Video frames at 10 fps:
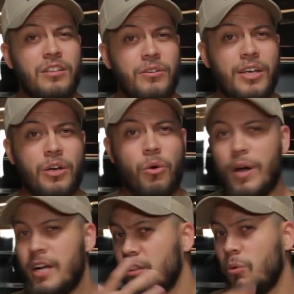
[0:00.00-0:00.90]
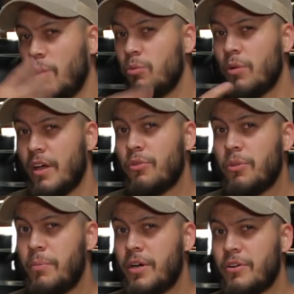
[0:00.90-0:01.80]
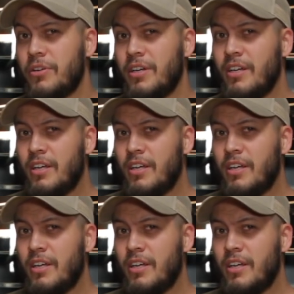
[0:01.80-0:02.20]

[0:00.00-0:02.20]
looking Quake, the one without the beard?